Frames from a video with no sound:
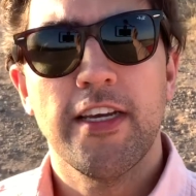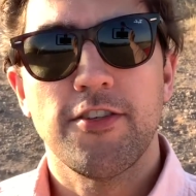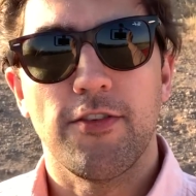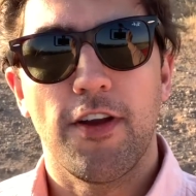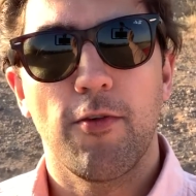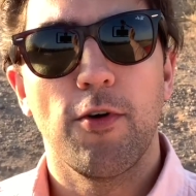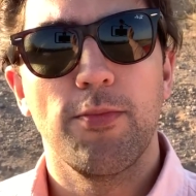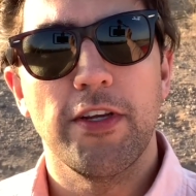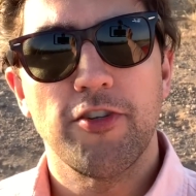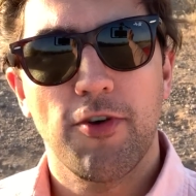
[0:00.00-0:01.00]
So there will
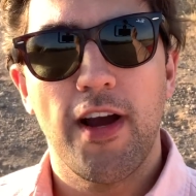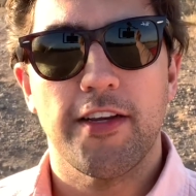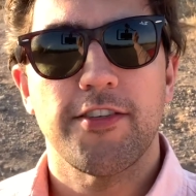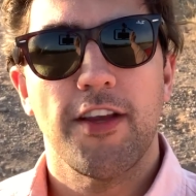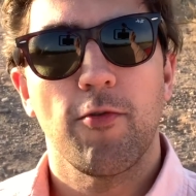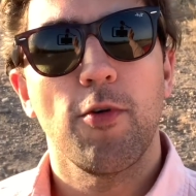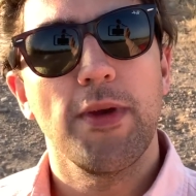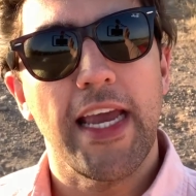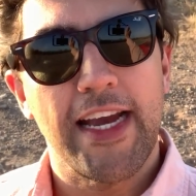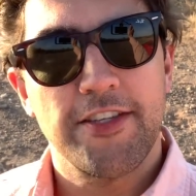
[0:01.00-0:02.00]
be trucks, there will
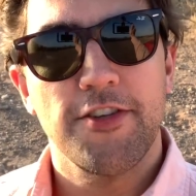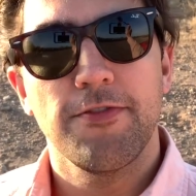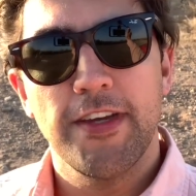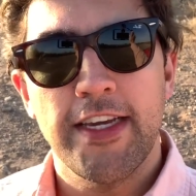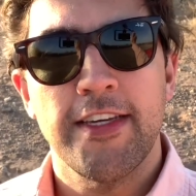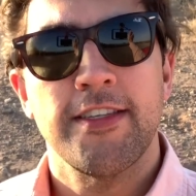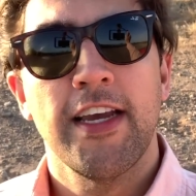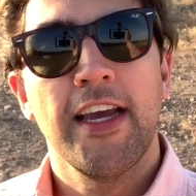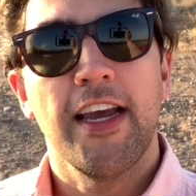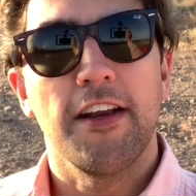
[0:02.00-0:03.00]
be SUVs,
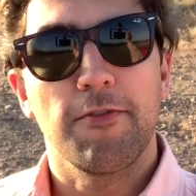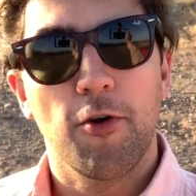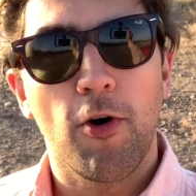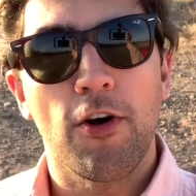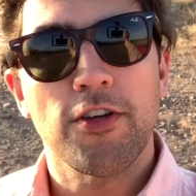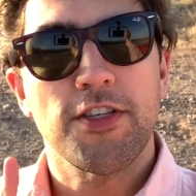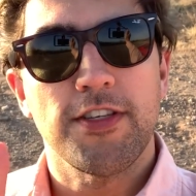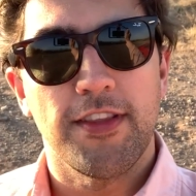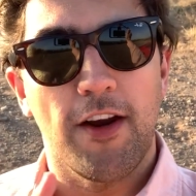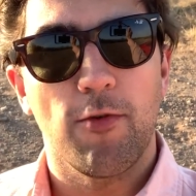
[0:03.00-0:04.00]
and of course,
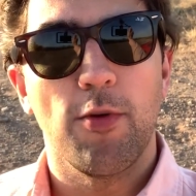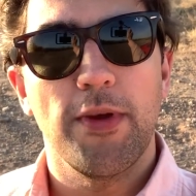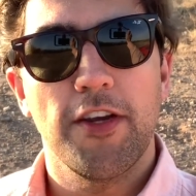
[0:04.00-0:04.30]
there will be